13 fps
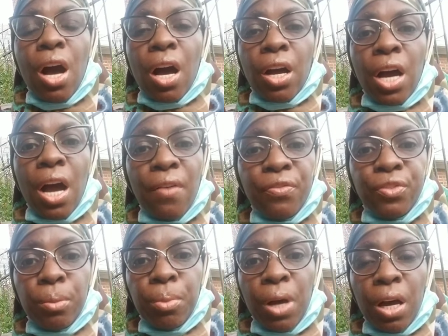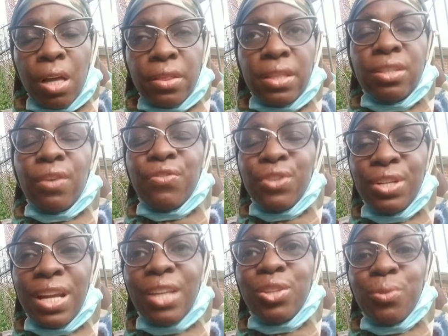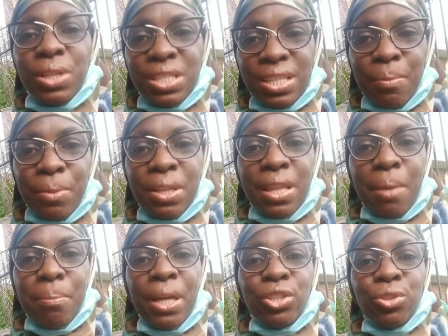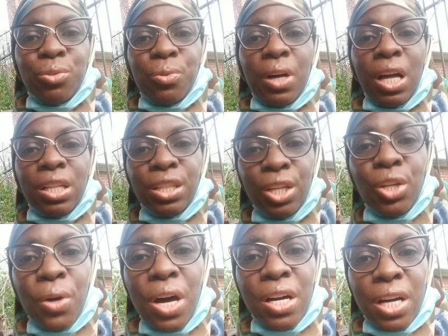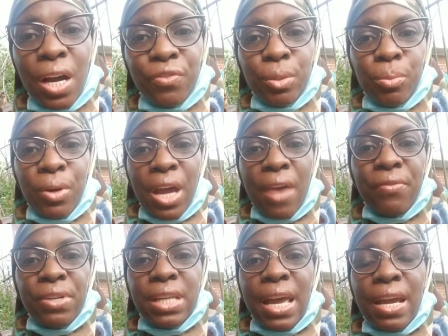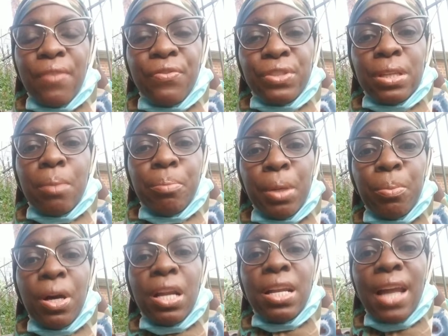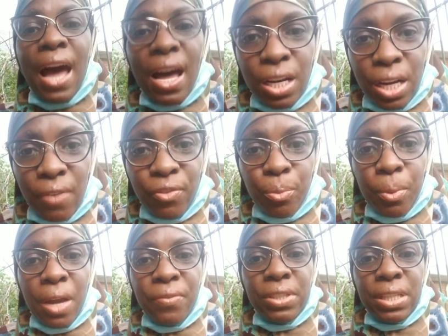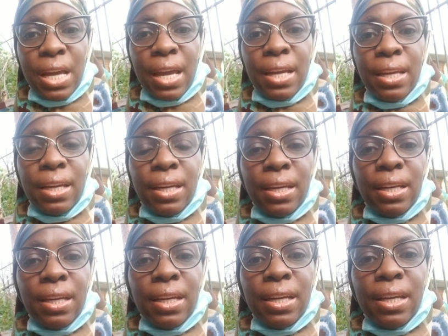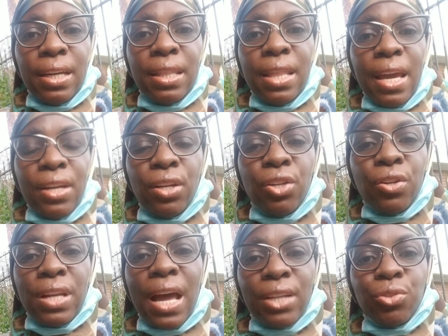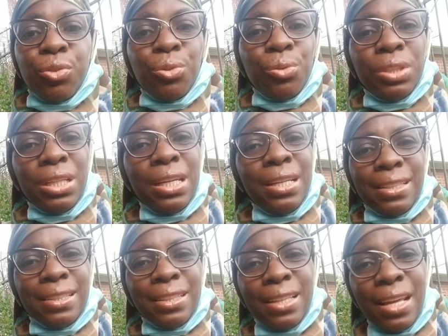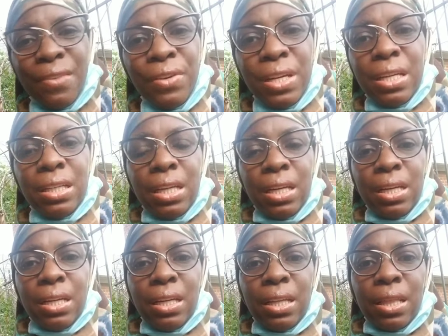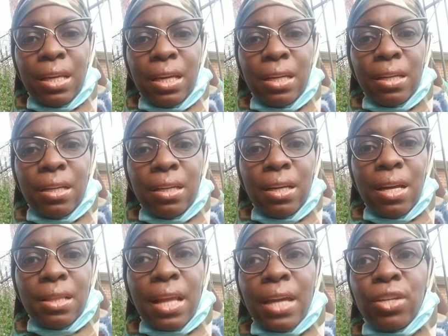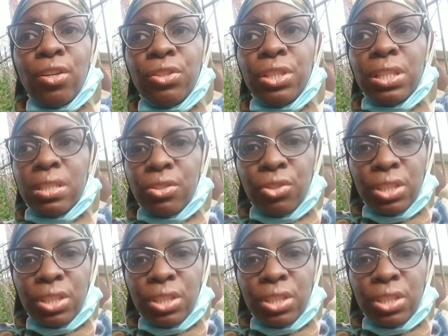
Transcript: comfortable, if you're not doing something that makes you a little uncomfortable every day, and for some people a lot uncomfortable every day, then you're not truly living in anything. Like you're just